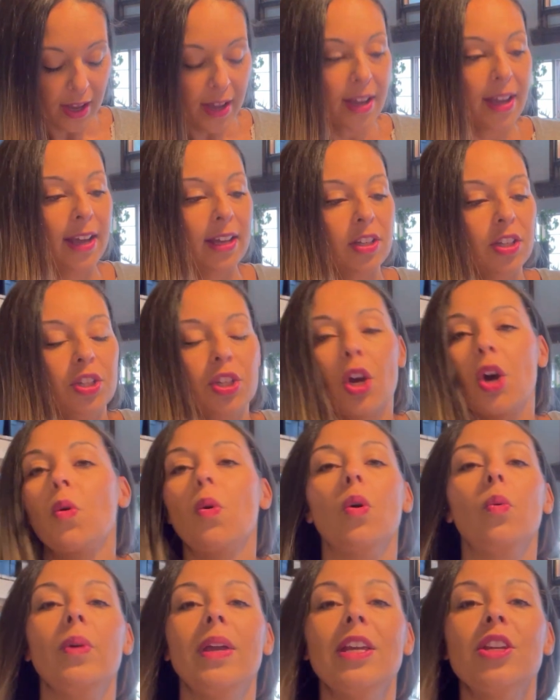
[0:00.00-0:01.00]
And so
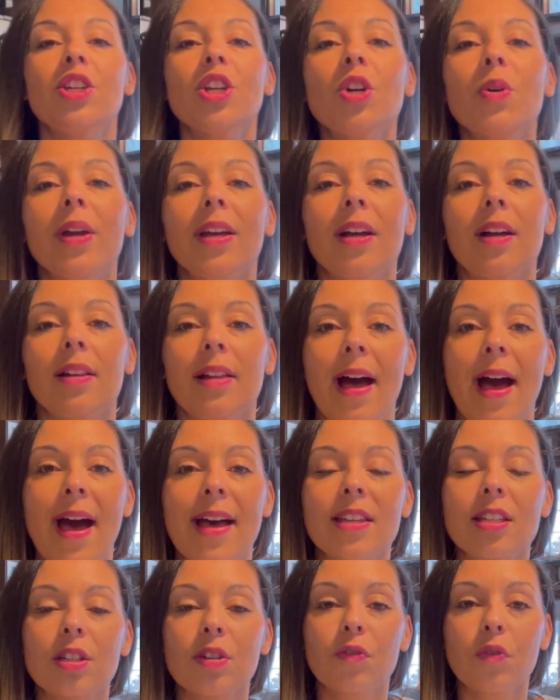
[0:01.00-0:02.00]
what we do in
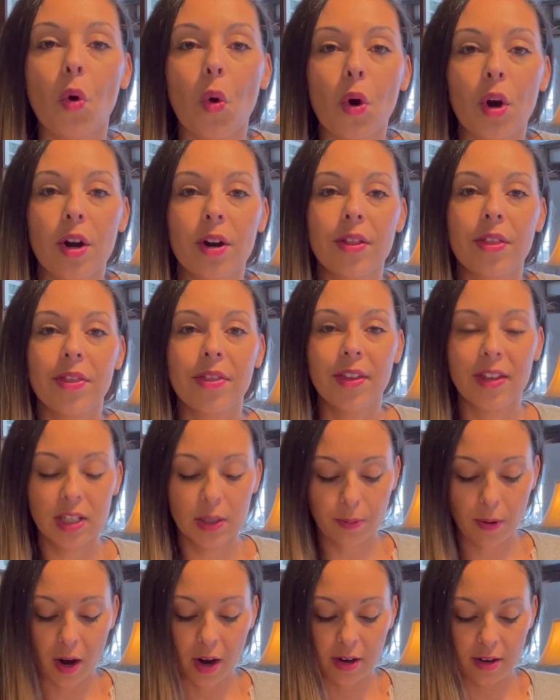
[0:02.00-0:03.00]
class for this
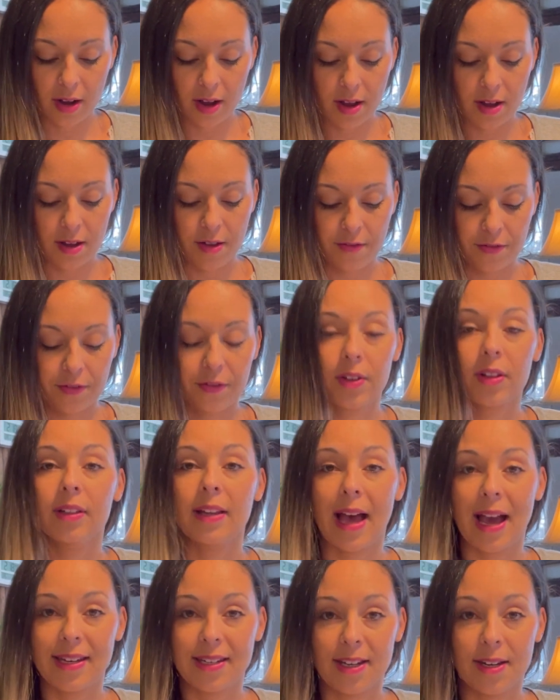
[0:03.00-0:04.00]
part of
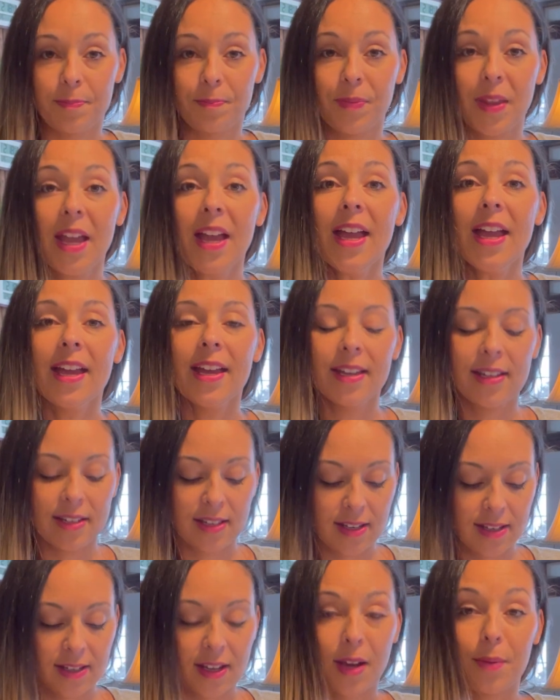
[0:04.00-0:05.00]
Latin
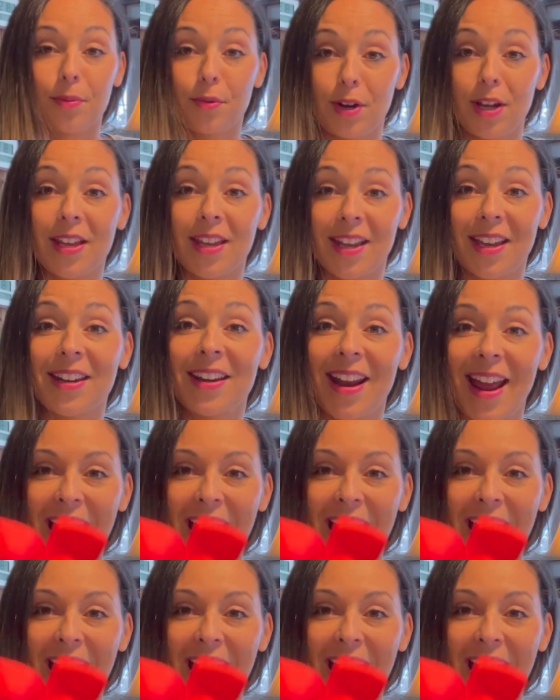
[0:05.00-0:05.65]
is I bring in an